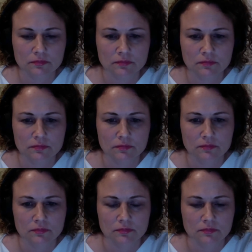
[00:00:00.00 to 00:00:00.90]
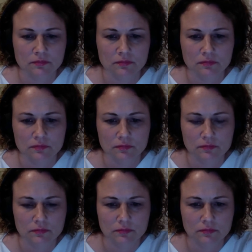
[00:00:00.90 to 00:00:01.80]

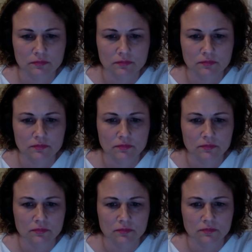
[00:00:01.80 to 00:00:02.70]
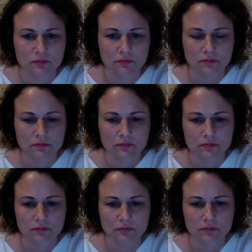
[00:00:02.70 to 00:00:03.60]

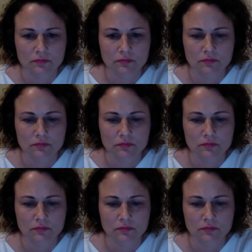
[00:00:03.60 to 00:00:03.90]
No words are spoken by the person on screen.